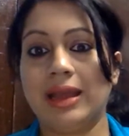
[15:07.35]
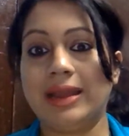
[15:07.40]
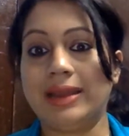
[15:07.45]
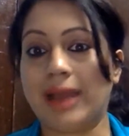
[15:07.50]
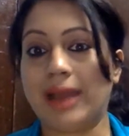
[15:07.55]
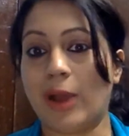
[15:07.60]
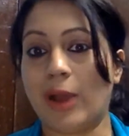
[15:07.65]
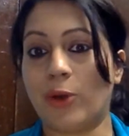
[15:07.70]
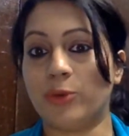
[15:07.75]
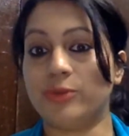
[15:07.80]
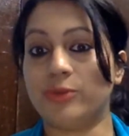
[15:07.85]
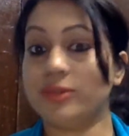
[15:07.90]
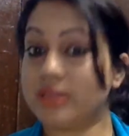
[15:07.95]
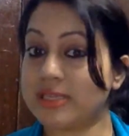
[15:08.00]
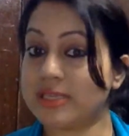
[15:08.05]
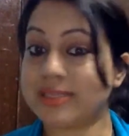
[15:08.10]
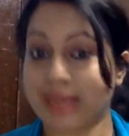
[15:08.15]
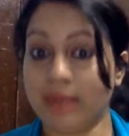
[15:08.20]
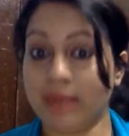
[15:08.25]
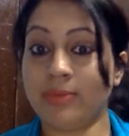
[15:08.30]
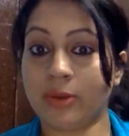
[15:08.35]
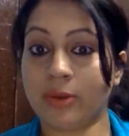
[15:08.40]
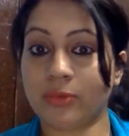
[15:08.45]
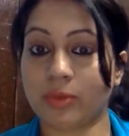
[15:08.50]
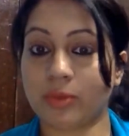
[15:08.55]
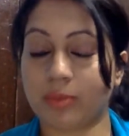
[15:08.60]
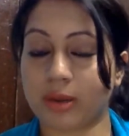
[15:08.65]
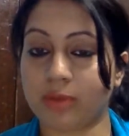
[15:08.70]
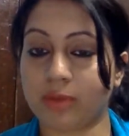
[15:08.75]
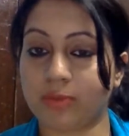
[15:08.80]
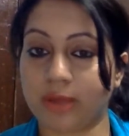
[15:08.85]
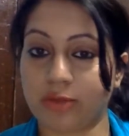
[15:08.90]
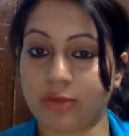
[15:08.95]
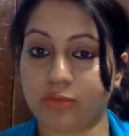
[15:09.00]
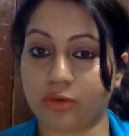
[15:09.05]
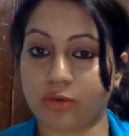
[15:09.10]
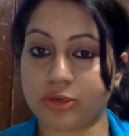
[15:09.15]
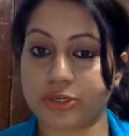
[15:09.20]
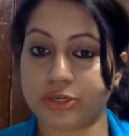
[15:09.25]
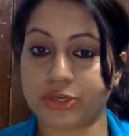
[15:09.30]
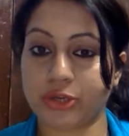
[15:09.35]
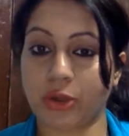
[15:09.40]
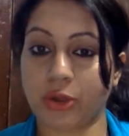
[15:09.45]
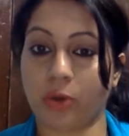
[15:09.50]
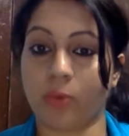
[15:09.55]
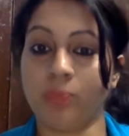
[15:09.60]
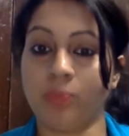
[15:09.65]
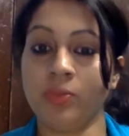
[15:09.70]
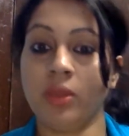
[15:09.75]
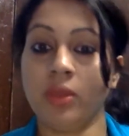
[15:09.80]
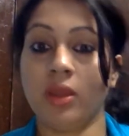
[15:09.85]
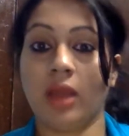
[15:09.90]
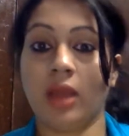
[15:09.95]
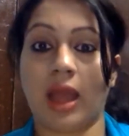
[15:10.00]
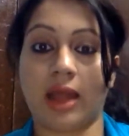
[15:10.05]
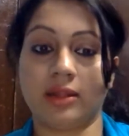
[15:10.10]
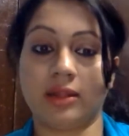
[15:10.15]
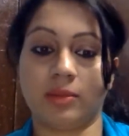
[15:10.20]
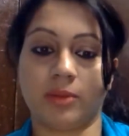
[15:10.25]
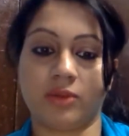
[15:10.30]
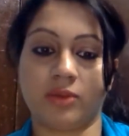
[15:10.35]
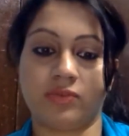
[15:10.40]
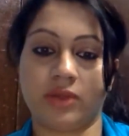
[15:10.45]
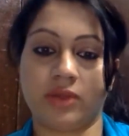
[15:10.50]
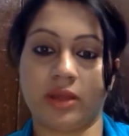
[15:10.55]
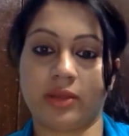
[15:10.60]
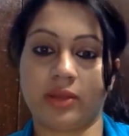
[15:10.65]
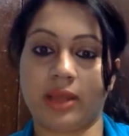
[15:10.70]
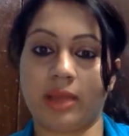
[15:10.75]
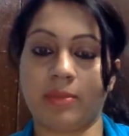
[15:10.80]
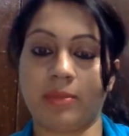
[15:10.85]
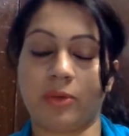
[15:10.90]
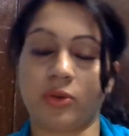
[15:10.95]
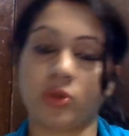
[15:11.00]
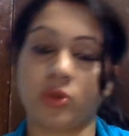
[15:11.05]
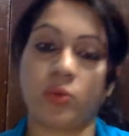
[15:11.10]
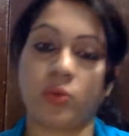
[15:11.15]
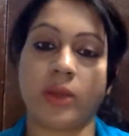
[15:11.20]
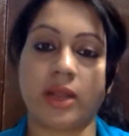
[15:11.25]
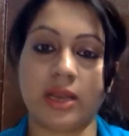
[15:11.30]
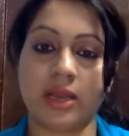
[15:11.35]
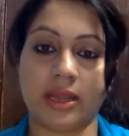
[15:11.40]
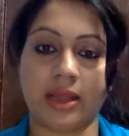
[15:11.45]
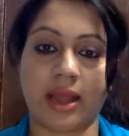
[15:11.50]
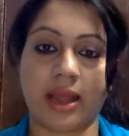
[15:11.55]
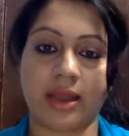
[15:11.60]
Now, this helped out the butterfly for sure, and the butterfly came out quickly.